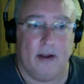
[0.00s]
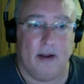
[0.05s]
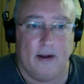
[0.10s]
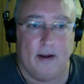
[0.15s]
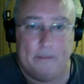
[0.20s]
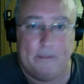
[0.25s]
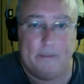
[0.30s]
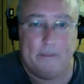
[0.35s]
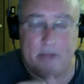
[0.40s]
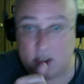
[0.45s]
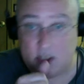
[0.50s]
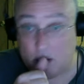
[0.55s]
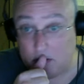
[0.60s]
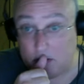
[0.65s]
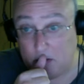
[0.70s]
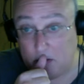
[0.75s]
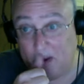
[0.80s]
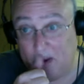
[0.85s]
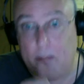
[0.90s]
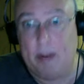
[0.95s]
it's also
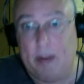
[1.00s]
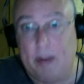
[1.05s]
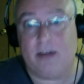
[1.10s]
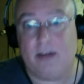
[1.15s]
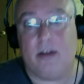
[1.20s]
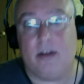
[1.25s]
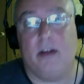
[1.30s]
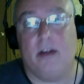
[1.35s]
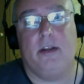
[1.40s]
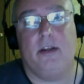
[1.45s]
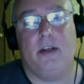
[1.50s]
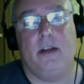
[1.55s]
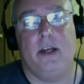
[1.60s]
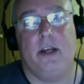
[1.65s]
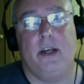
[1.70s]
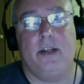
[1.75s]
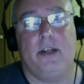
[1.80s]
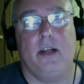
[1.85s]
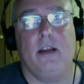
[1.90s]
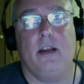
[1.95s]
one of the best to the
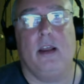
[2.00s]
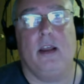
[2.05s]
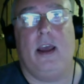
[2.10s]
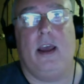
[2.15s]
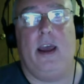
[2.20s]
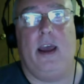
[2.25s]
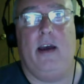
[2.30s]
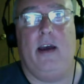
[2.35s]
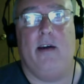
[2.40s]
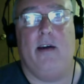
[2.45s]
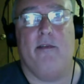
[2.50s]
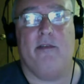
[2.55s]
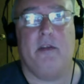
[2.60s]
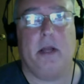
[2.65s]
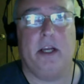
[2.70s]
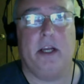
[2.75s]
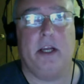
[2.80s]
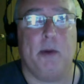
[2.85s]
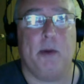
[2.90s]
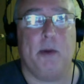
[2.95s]
extent that they have
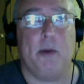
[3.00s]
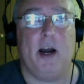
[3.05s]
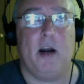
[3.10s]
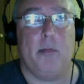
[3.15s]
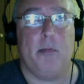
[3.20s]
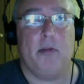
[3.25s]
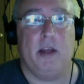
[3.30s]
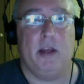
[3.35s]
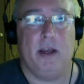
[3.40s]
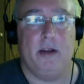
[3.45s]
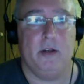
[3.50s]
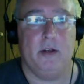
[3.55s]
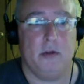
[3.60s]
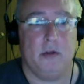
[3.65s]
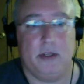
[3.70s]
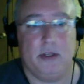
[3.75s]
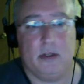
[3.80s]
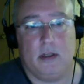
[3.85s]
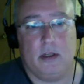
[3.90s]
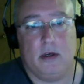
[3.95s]
like spotter planes, or at
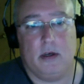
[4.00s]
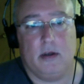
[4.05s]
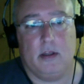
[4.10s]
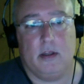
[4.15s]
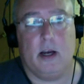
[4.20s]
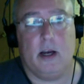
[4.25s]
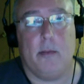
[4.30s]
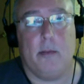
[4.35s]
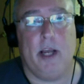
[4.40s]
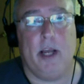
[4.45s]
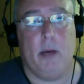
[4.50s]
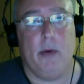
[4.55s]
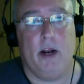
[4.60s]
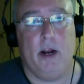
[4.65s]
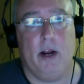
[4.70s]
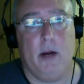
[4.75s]
least the company I went out with